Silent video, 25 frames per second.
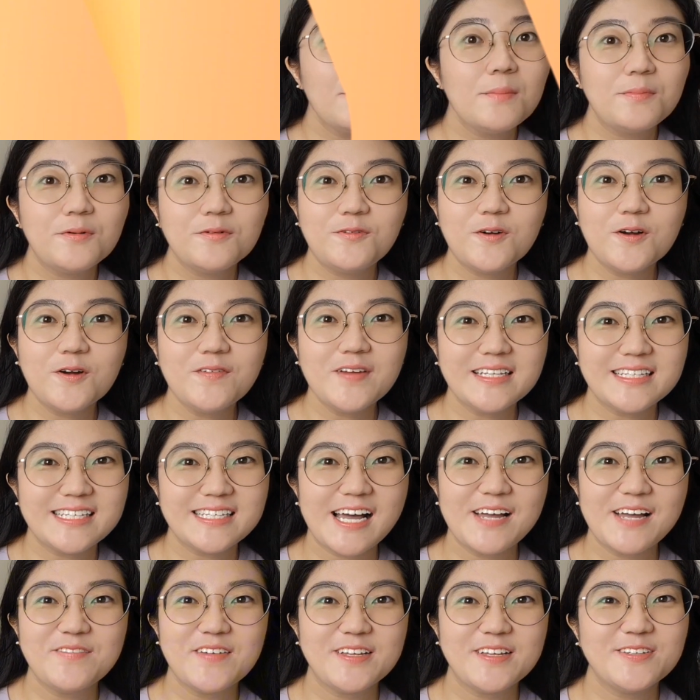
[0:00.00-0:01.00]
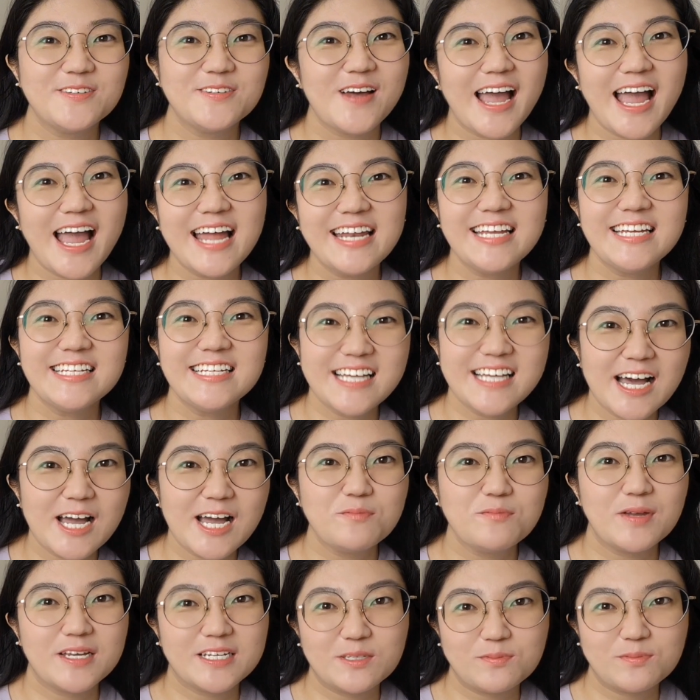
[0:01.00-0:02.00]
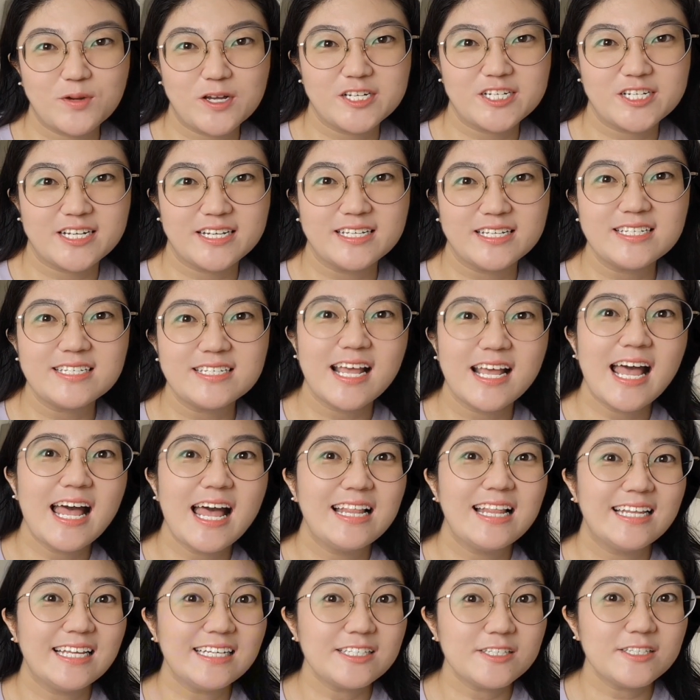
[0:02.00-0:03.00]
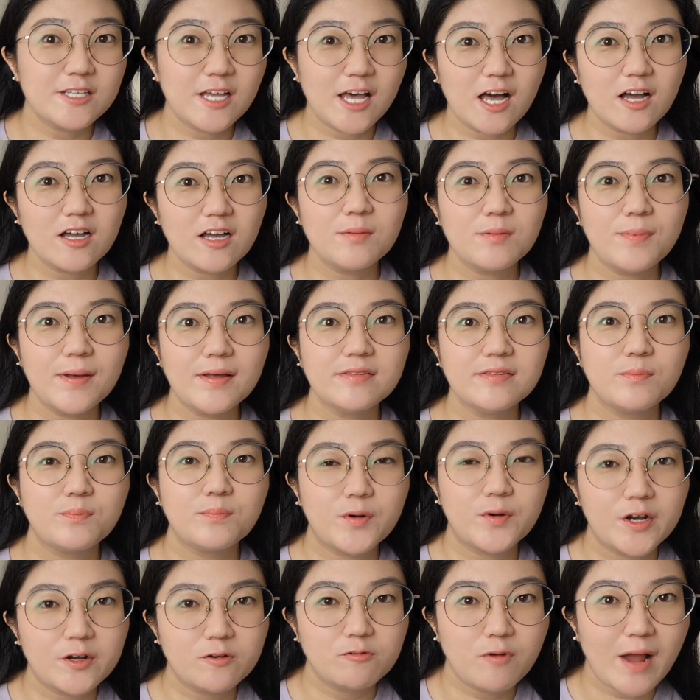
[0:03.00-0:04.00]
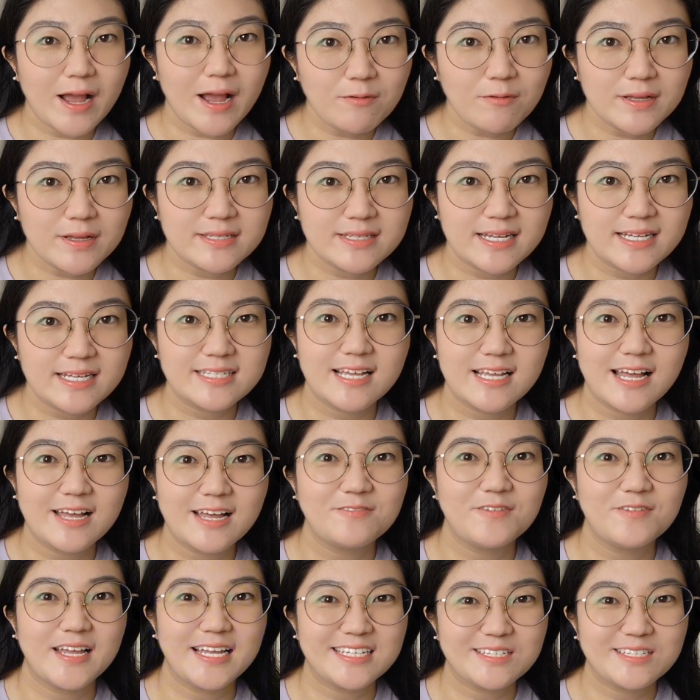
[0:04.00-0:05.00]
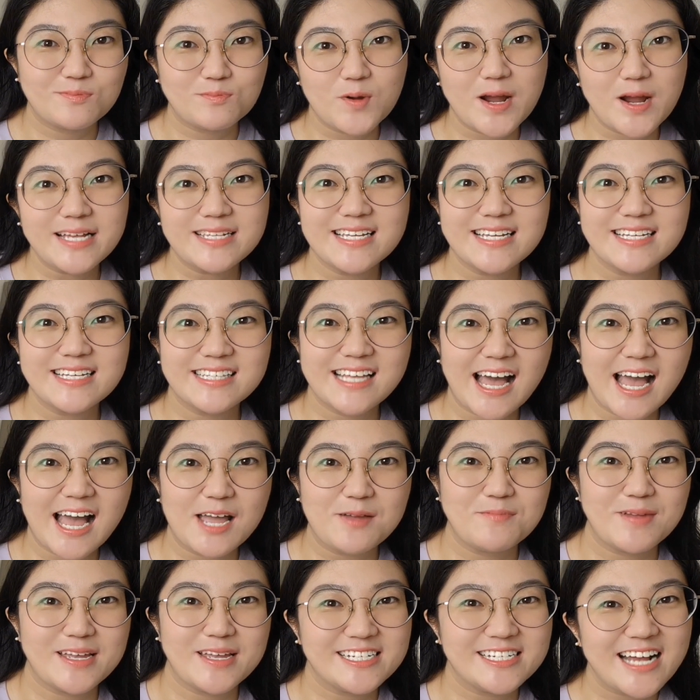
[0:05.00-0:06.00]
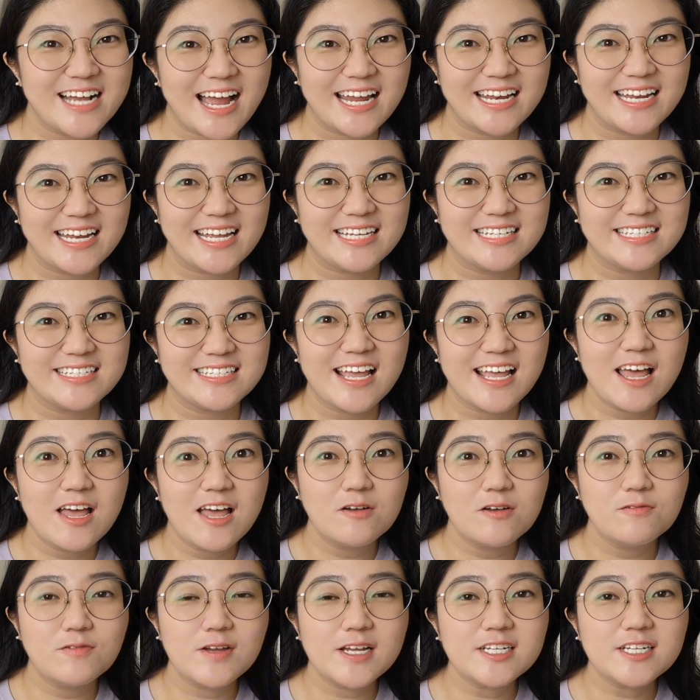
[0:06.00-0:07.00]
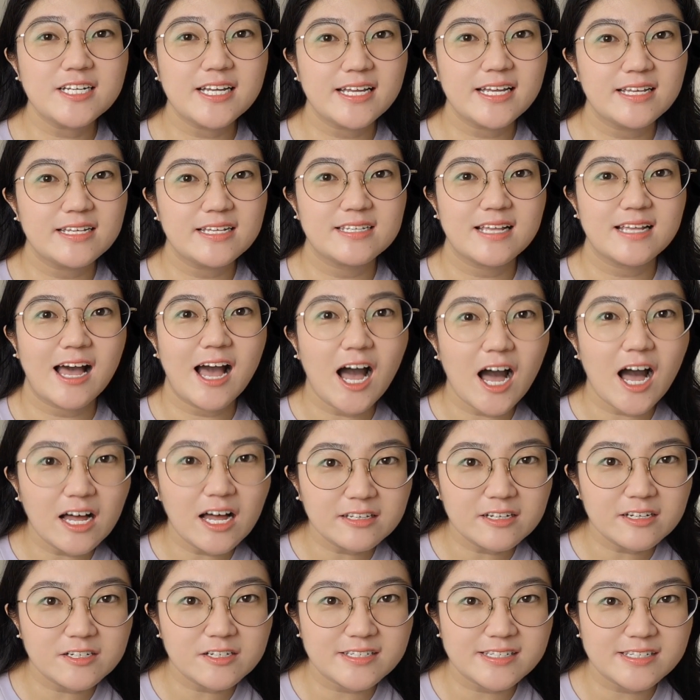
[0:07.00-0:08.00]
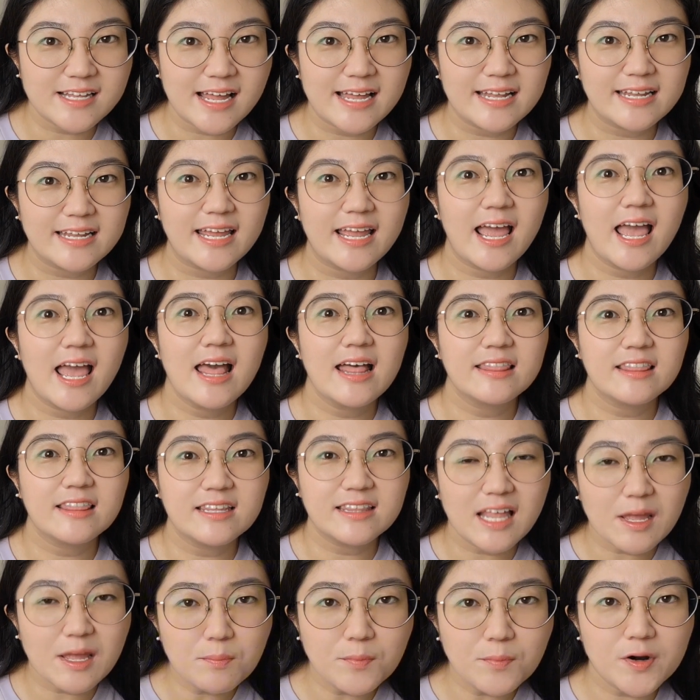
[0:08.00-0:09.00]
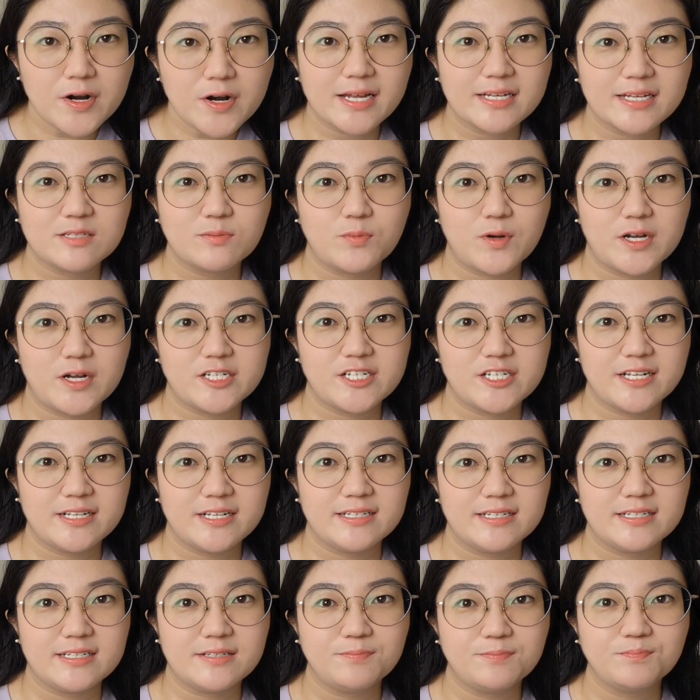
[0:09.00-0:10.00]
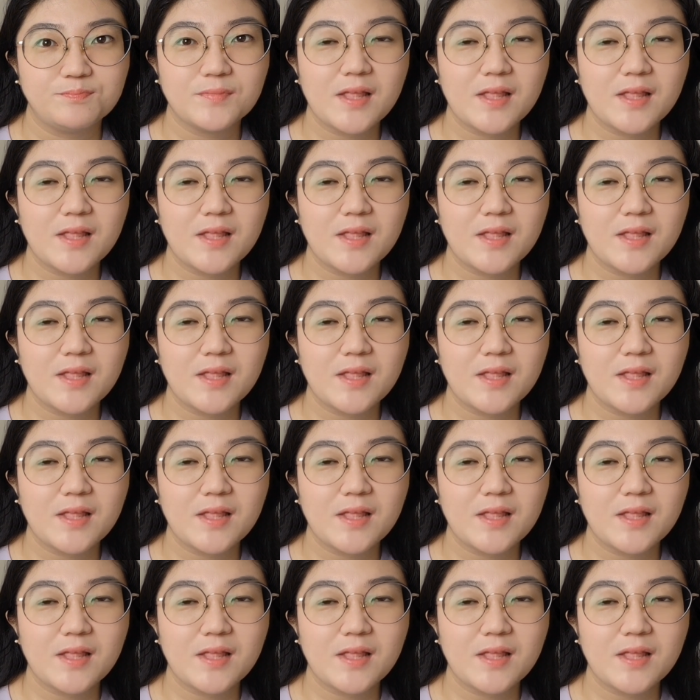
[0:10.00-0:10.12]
Before we dive into any time expressions, let's talk about the prerequisites of expressing time in Chinese, which is understanding the number expressions.